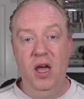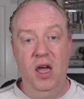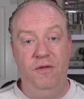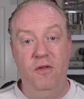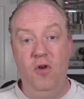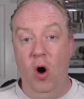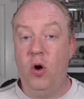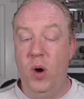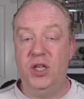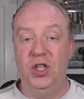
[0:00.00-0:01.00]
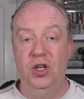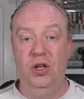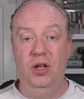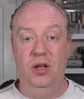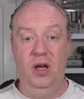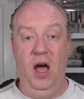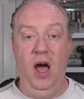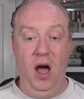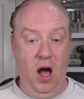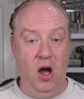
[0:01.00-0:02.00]
if you've got a question,
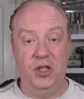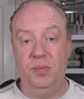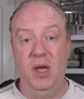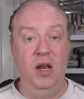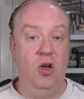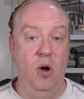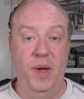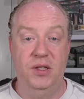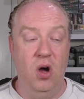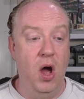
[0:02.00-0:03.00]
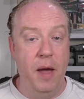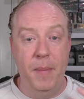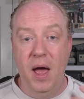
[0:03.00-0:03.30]
ask me in the comments. I am